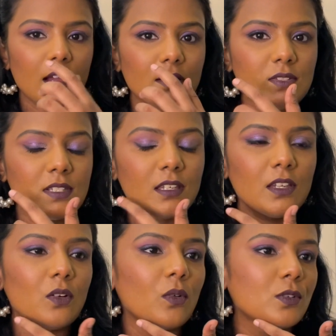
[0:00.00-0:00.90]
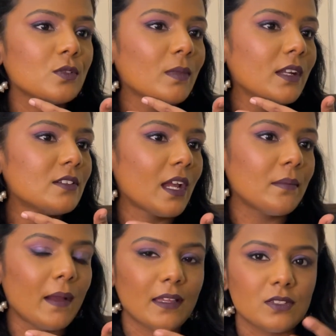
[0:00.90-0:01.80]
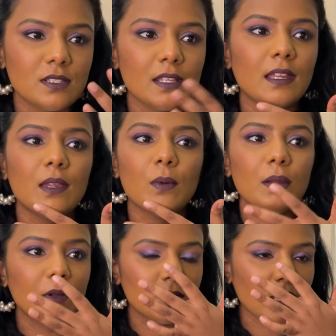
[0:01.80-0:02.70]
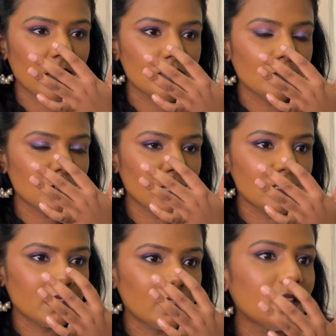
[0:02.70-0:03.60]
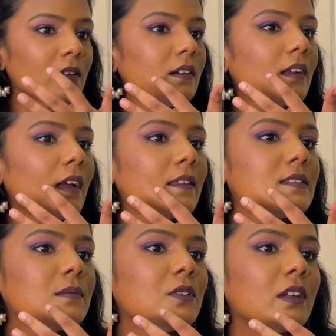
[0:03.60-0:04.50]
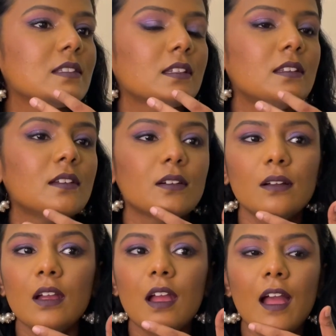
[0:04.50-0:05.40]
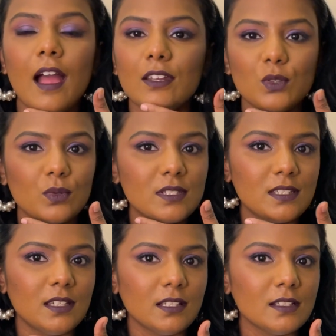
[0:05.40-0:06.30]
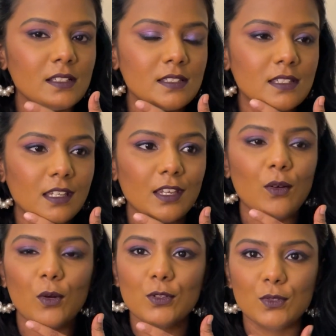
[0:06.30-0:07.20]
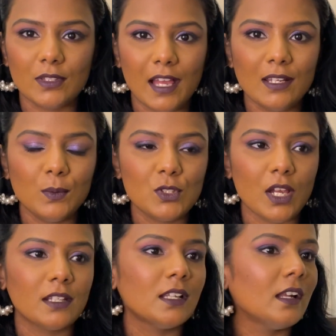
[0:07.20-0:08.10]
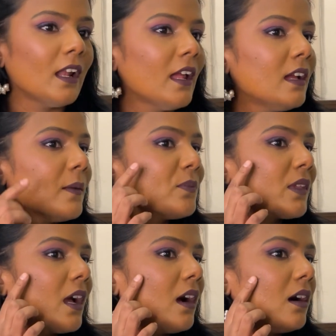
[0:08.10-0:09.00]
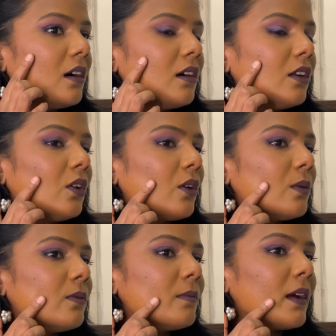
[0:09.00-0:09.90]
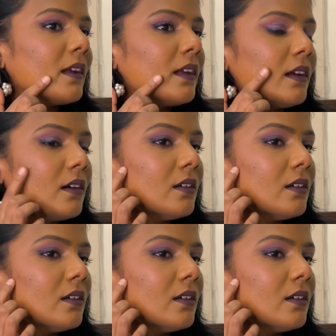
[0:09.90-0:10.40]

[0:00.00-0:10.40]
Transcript: sticking onto my dry patches anywhere, because I have some dry skin here and some dry skin here. I don't see it sticking onto that, which I really like. A lot of my